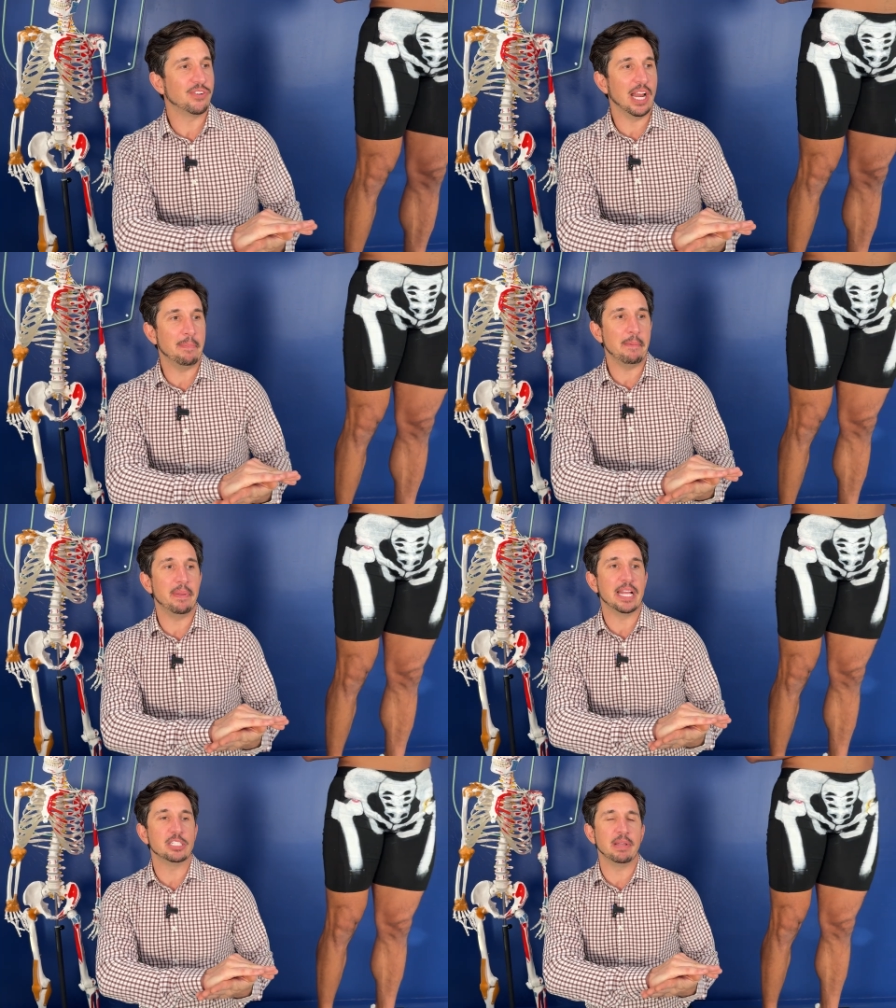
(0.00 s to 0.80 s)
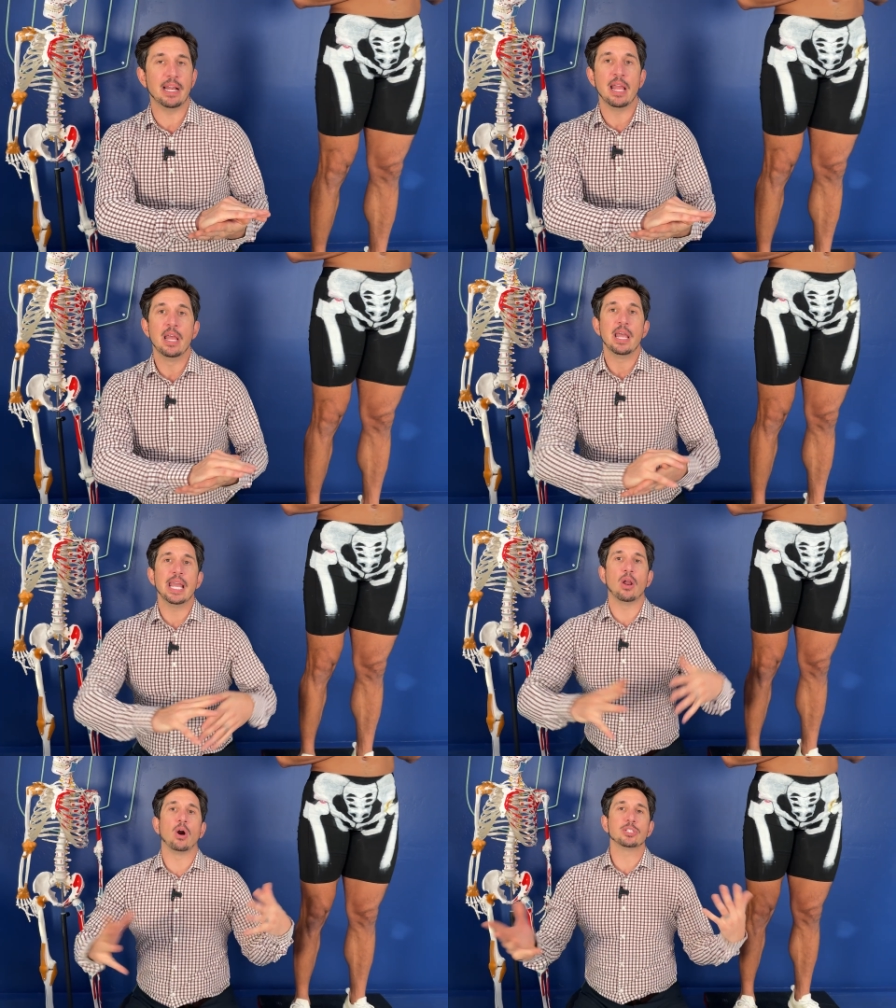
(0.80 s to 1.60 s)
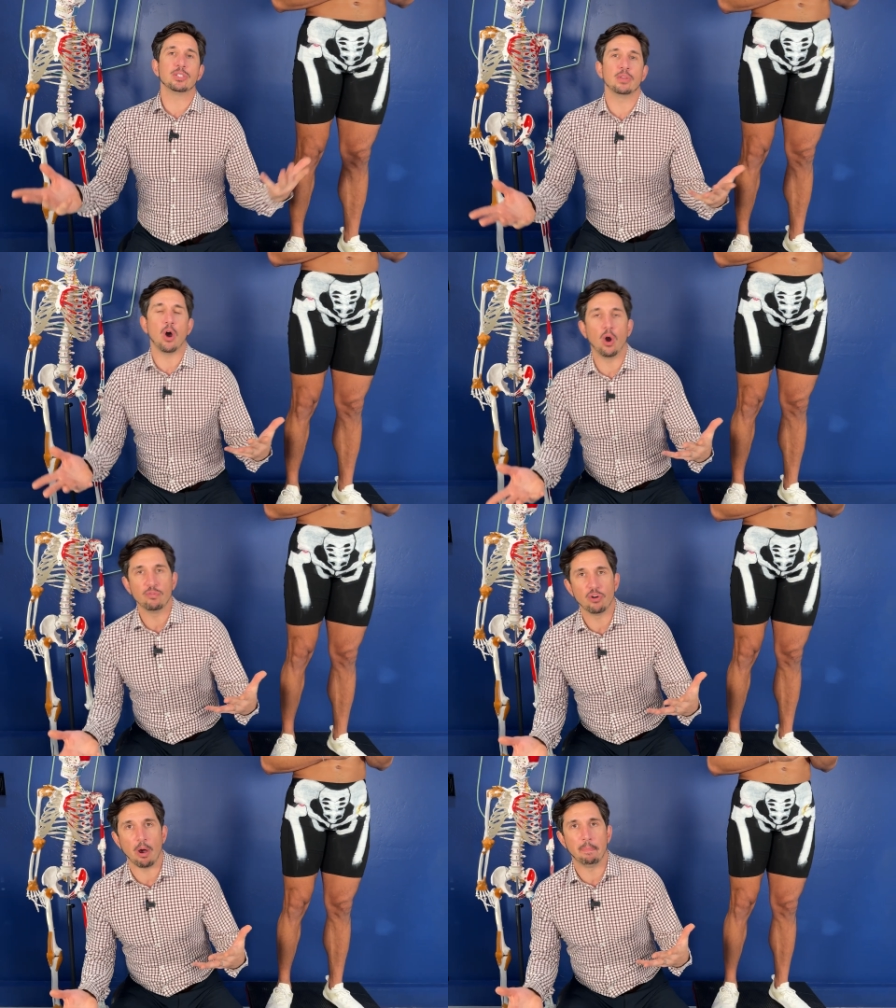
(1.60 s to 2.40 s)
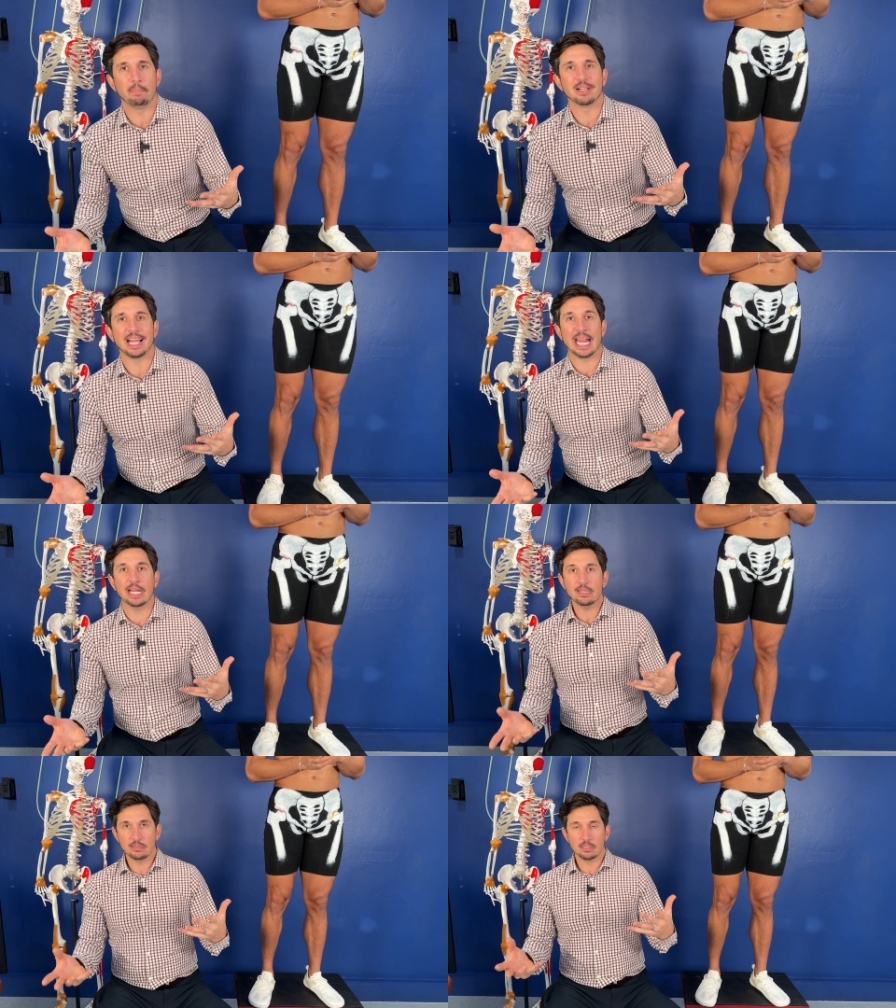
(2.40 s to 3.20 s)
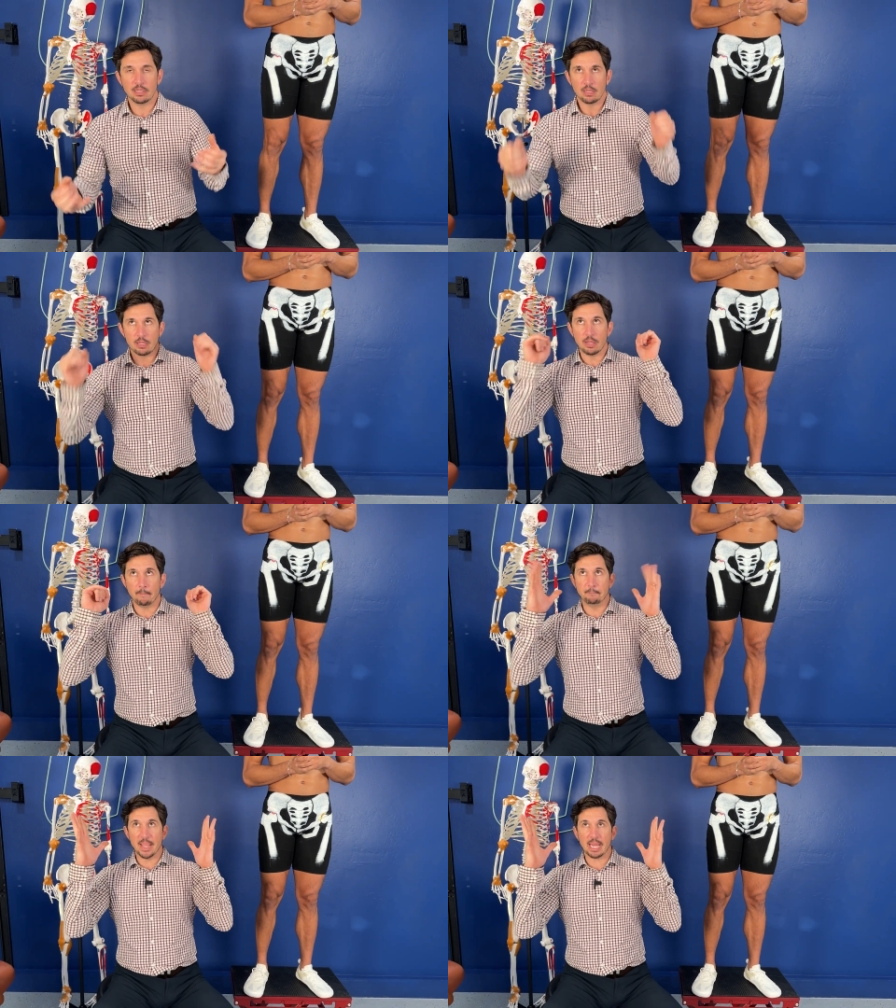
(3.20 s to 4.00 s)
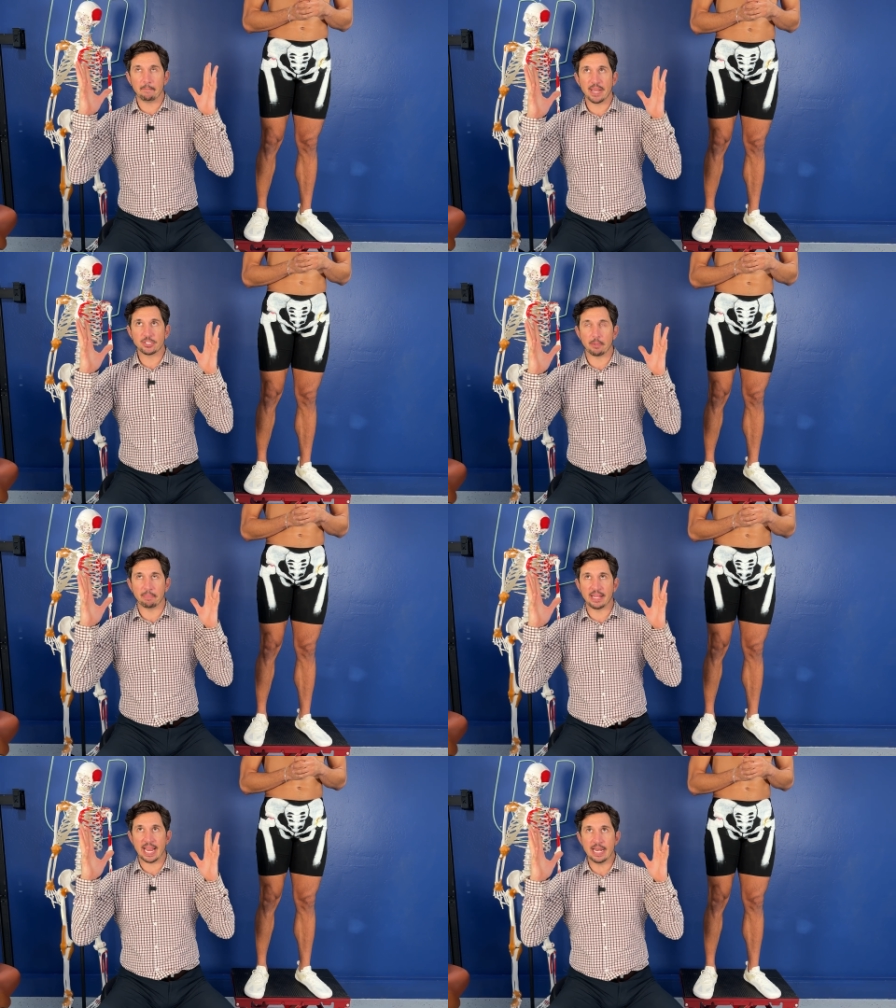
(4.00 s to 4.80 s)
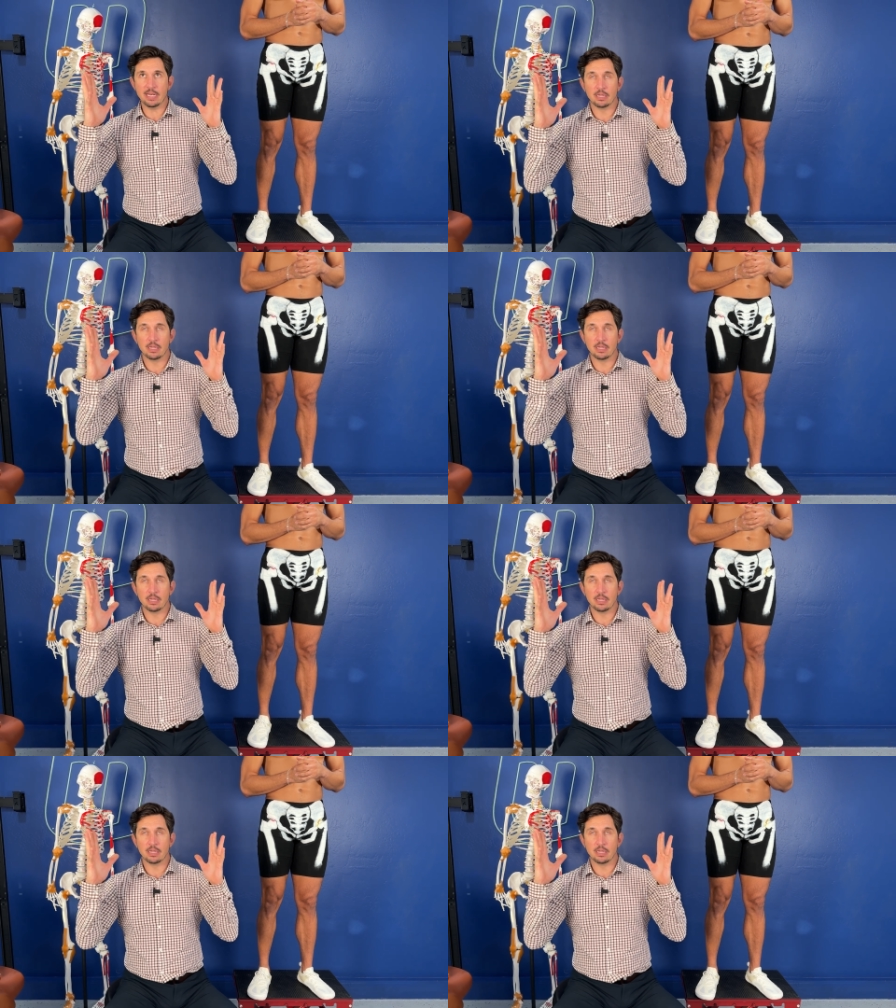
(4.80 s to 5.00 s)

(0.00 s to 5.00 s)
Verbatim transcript: for hip impingement, and also the overall plan, the big picture plan